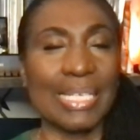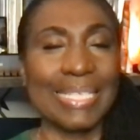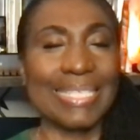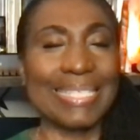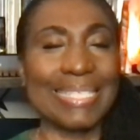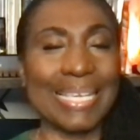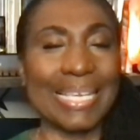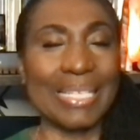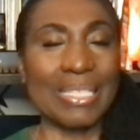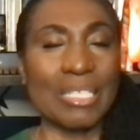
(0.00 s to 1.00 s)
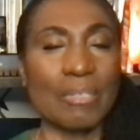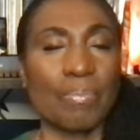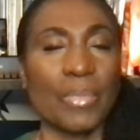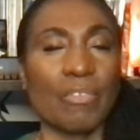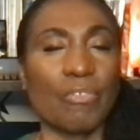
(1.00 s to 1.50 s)
See it,
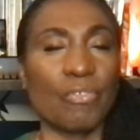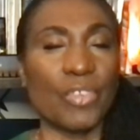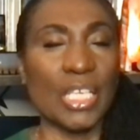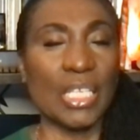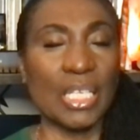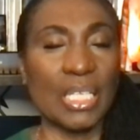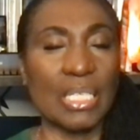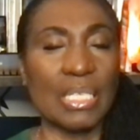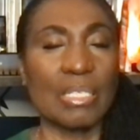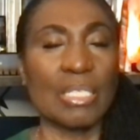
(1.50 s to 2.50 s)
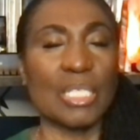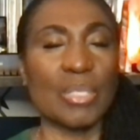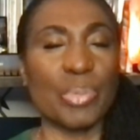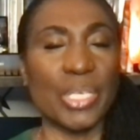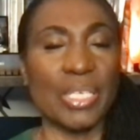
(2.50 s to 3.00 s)
feel it,
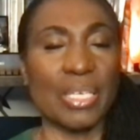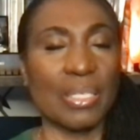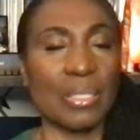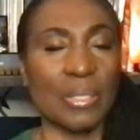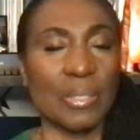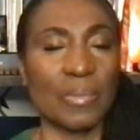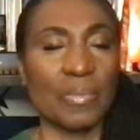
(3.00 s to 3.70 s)
speak it.